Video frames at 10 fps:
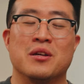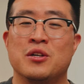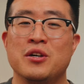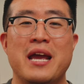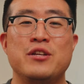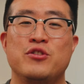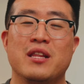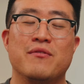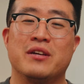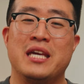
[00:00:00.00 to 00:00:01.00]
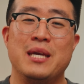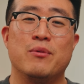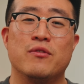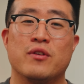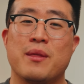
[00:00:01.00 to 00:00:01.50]
good entry-level
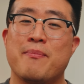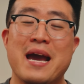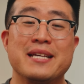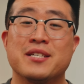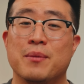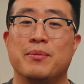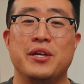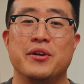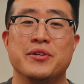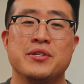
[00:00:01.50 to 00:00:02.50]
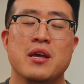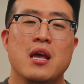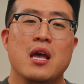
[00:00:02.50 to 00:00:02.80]
keyboard for the past couple of years,